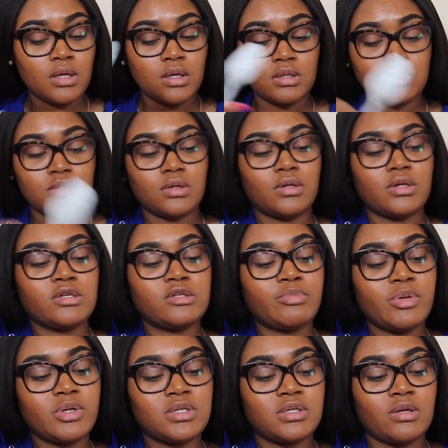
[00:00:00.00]
So let's
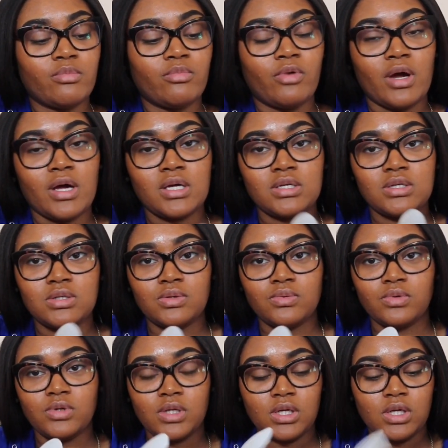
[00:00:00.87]
put some rice
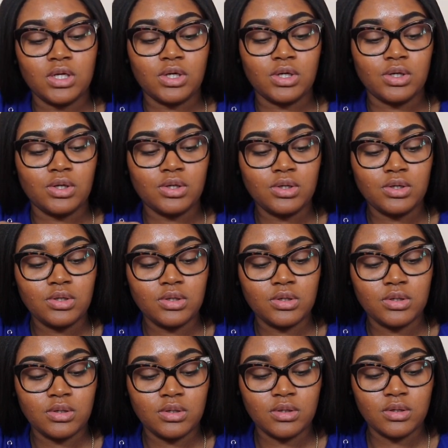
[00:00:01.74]
on here.
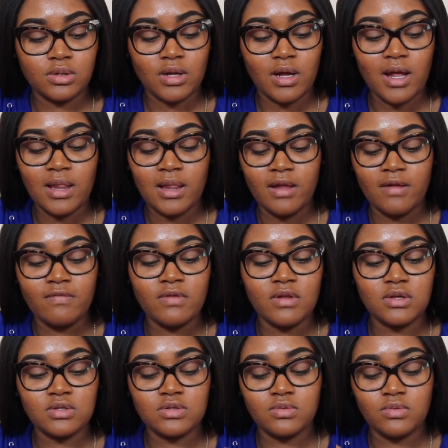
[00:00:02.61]
I love
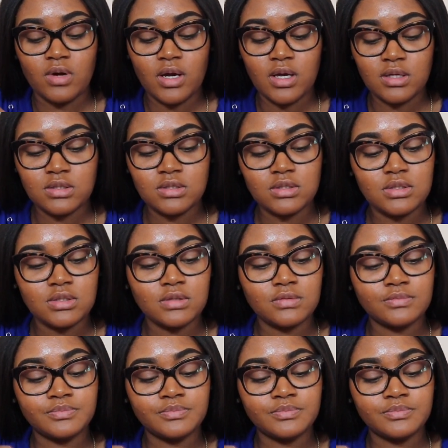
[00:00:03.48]
this rice.